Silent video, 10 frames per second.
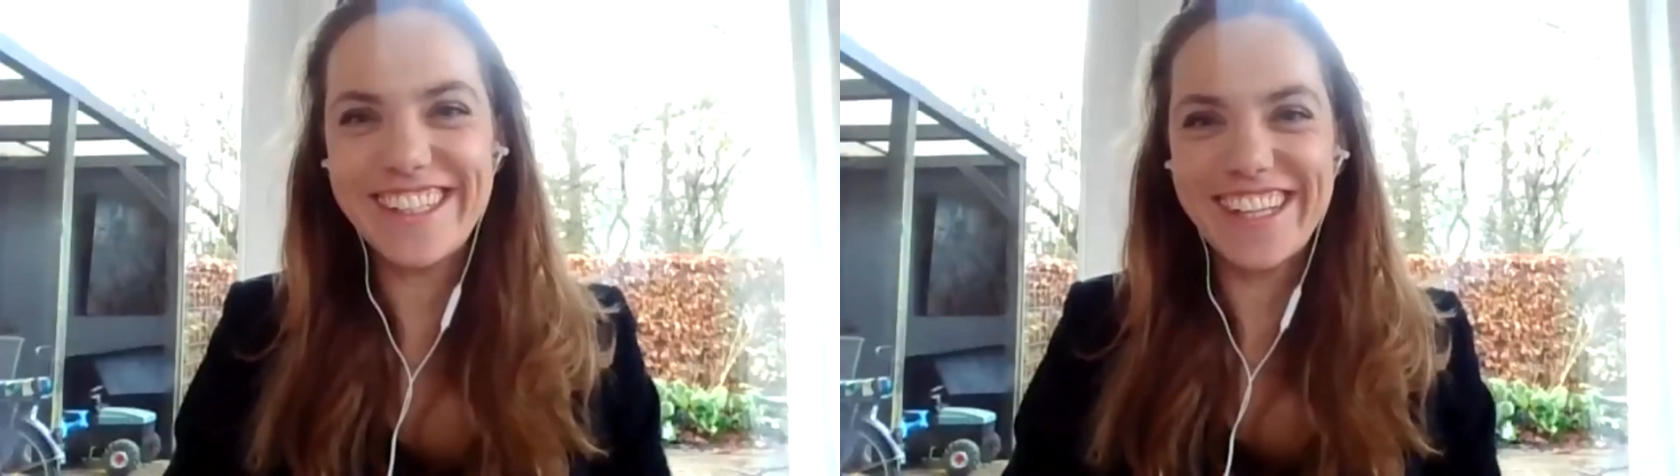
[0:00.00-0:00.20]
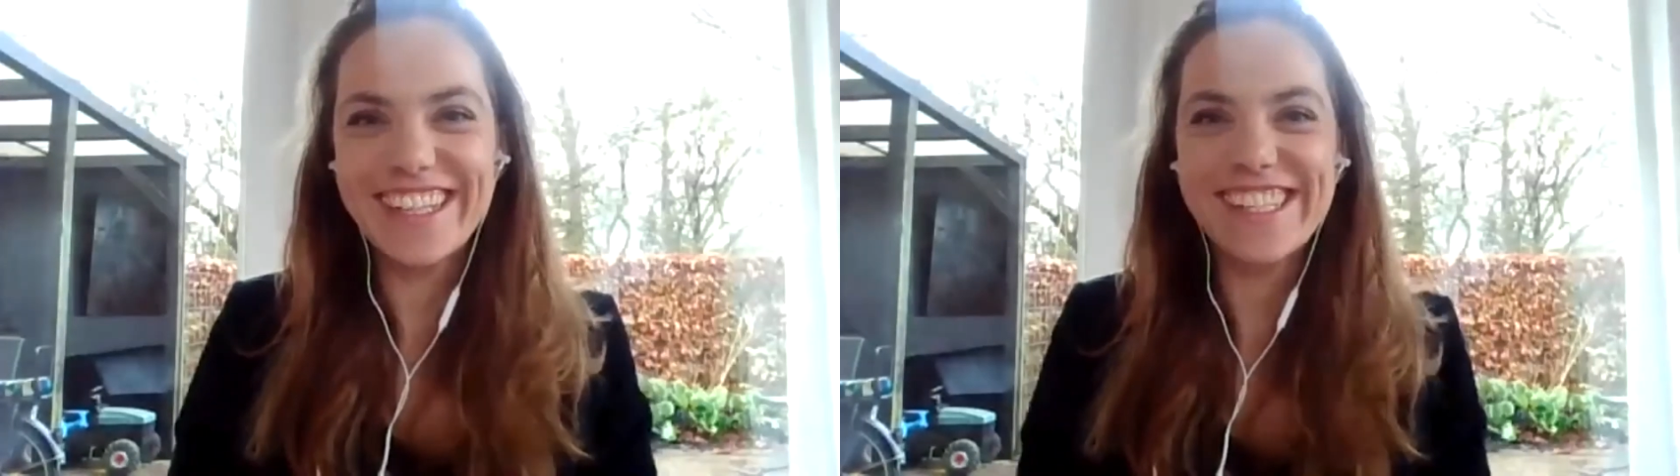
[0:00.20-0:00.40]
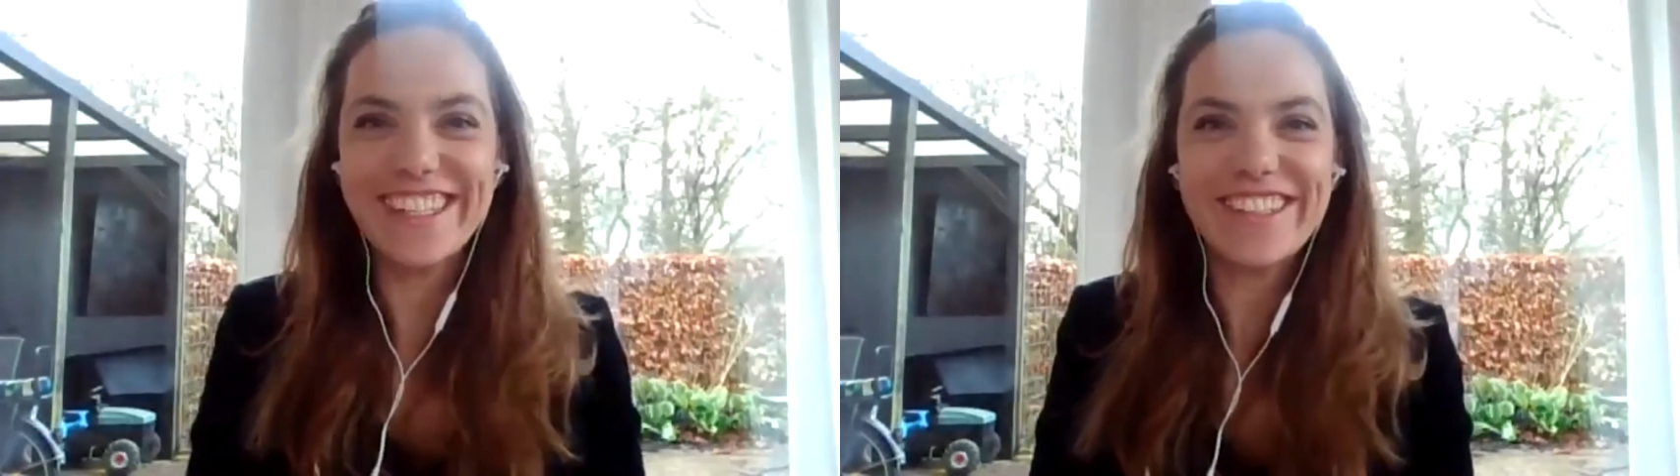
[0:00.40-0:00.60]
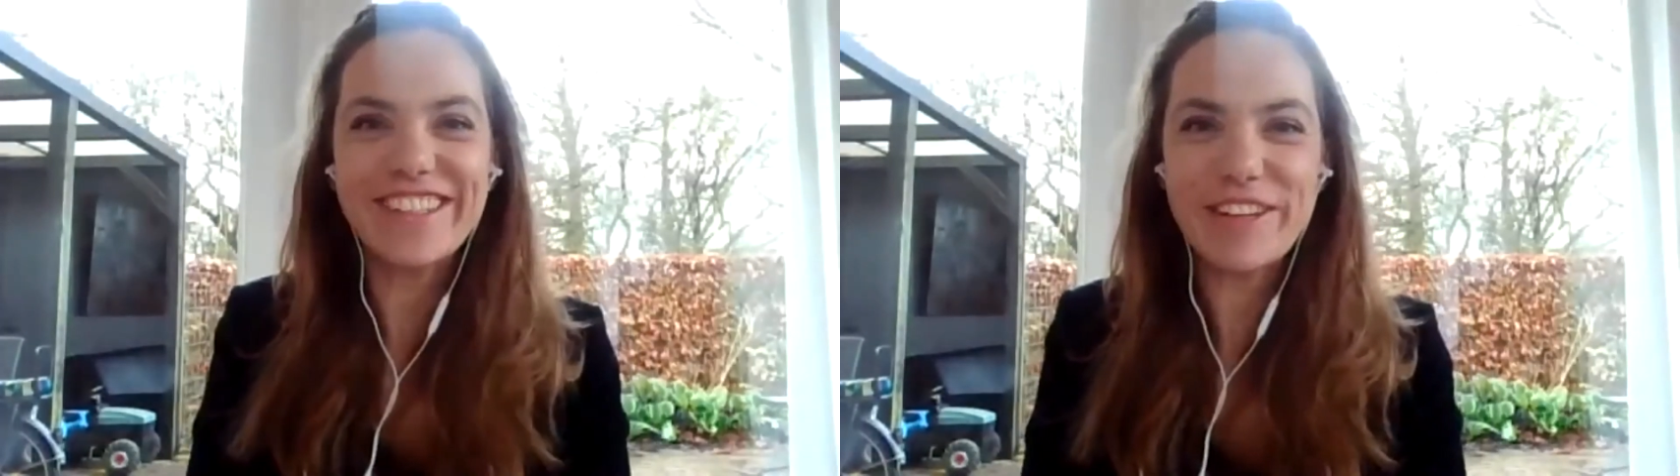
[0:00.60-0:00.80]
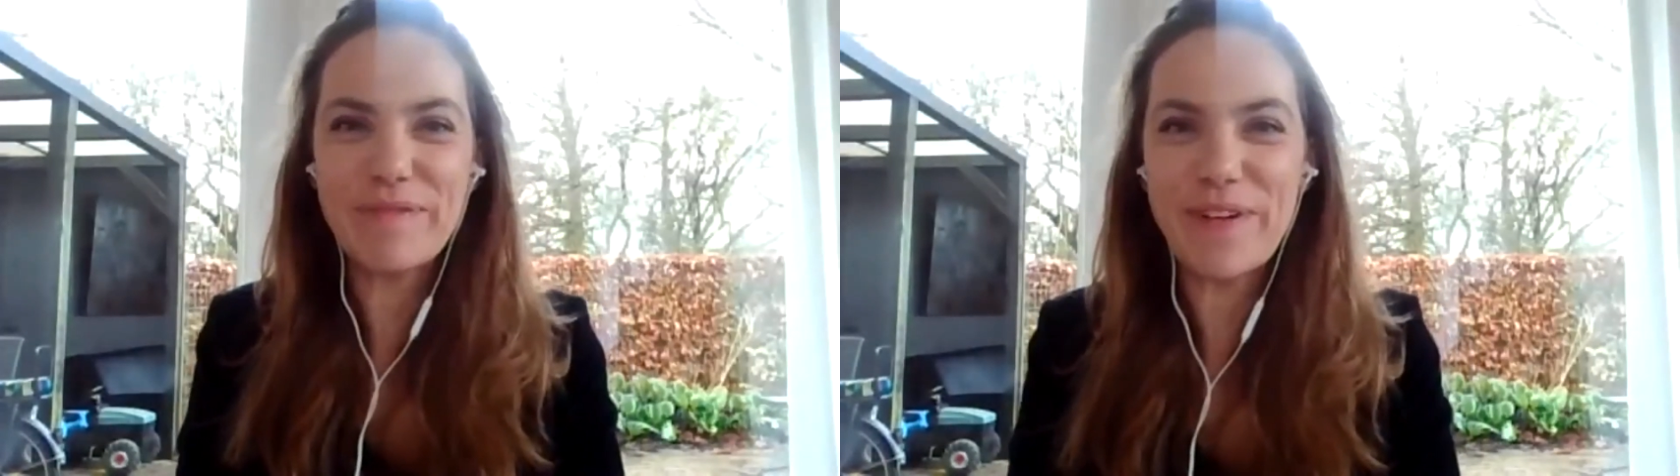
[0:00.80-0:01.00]

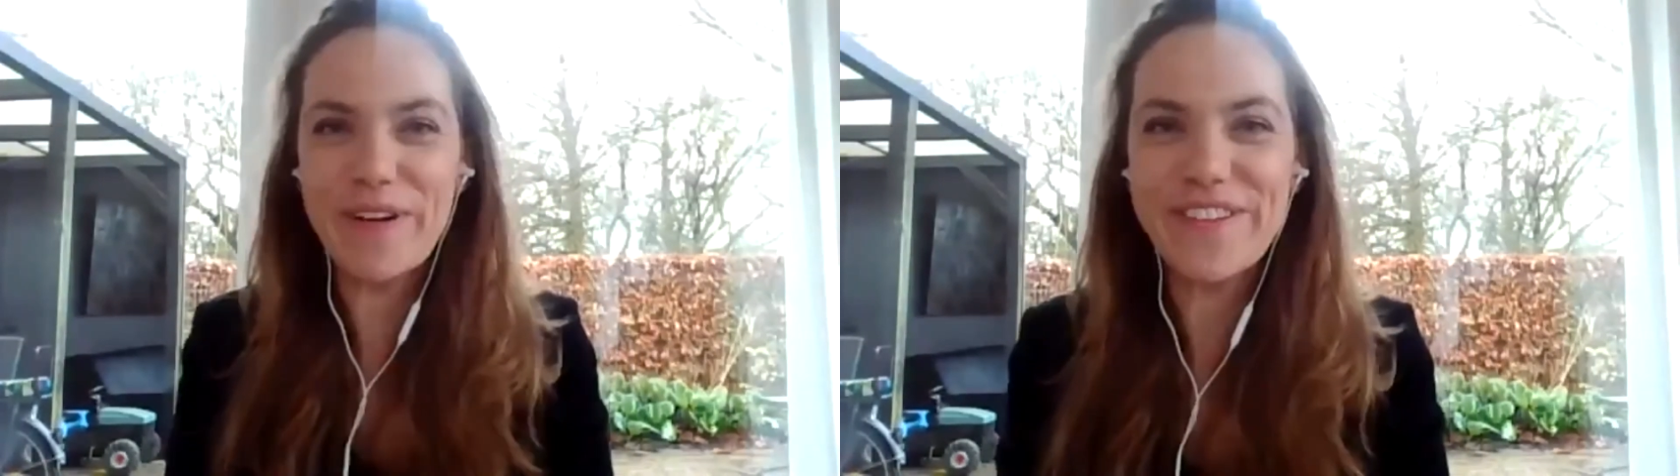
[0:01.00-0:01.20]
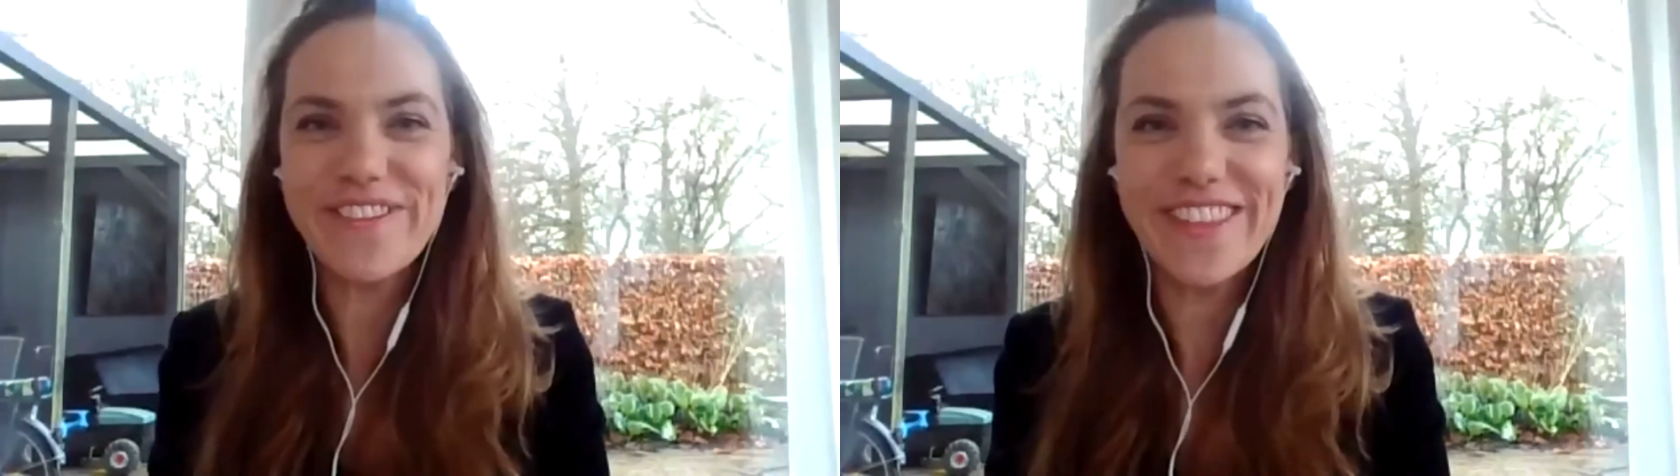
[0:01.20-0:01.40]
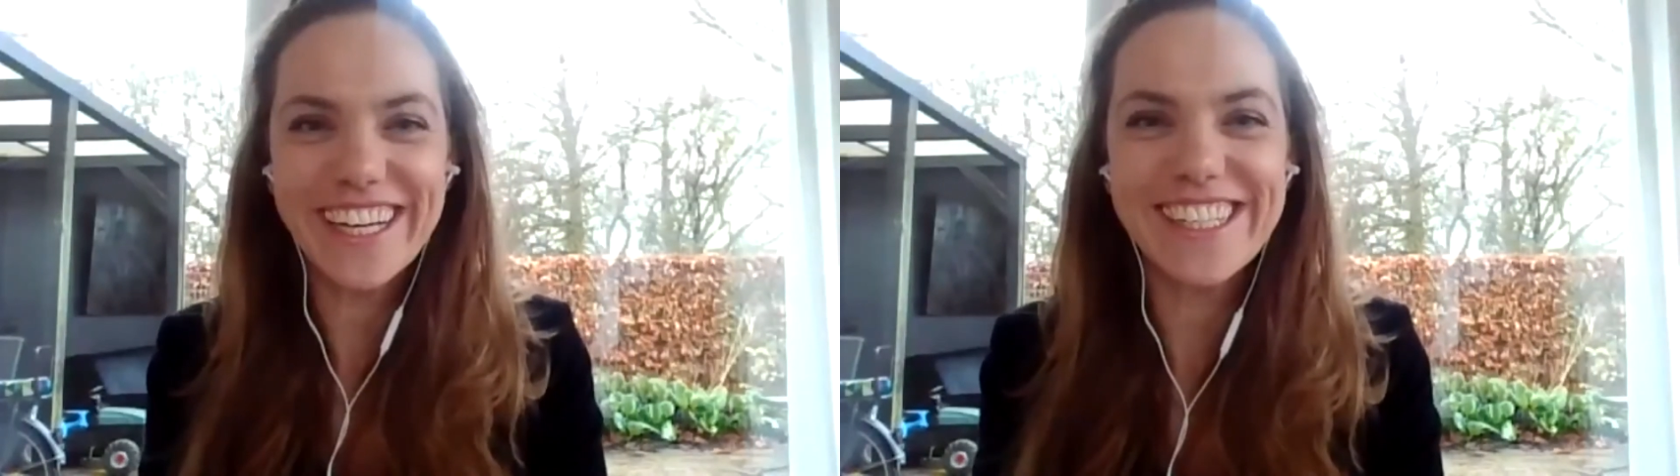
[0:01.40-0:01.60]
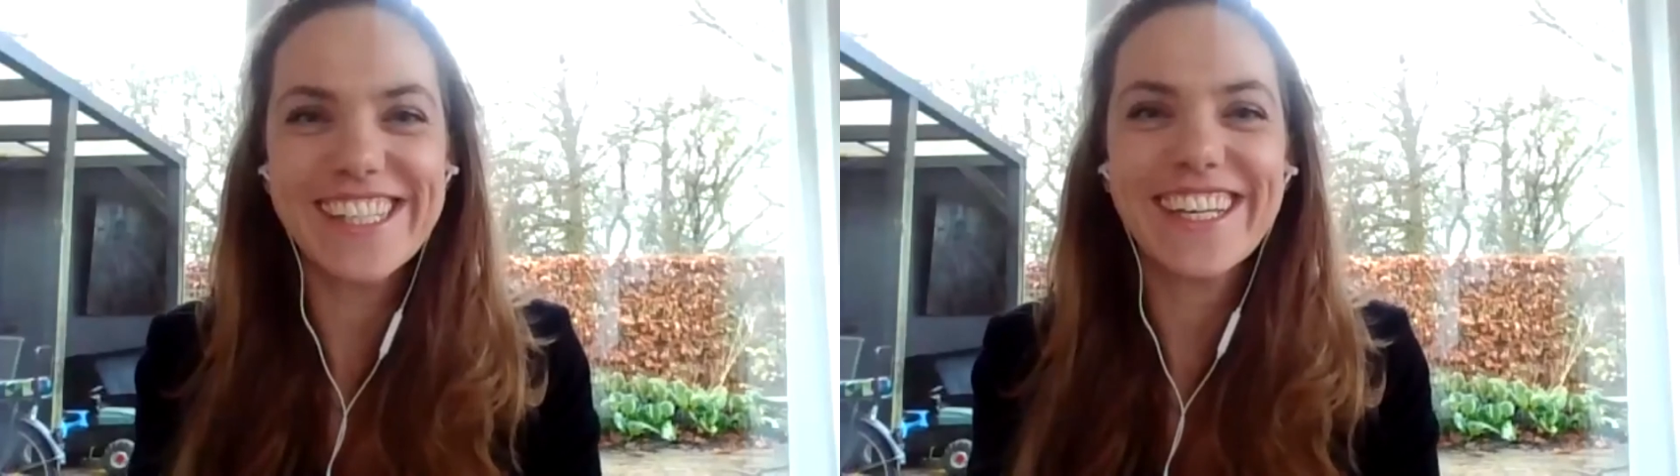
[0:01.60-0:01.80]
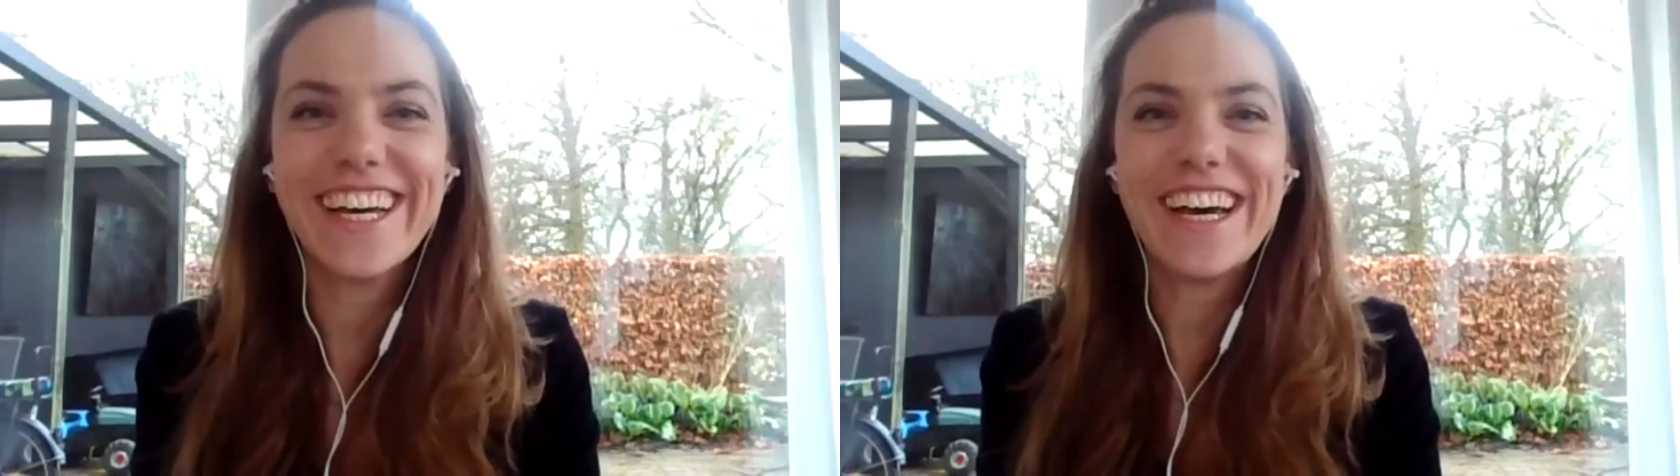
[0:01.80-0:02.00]
excellent. No problem. Thanks.